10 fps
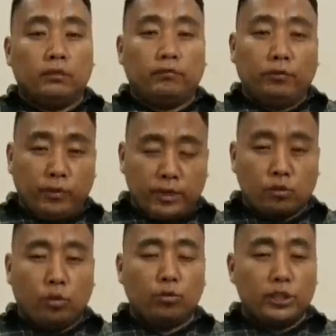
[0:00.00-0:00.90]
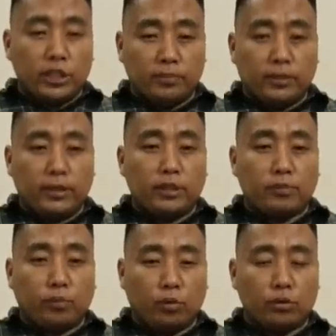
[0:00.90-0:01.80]
Few has gone to independent is
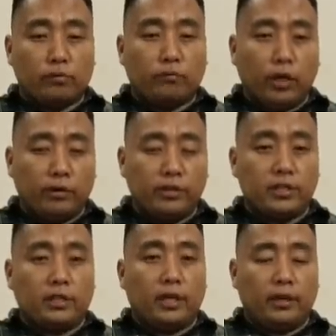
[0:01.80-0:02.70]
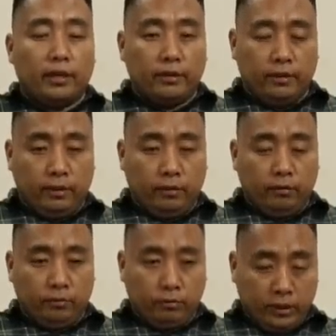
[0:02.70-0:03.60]
because of one reason
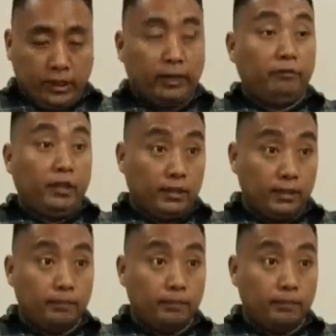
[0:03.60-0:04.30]
that I feel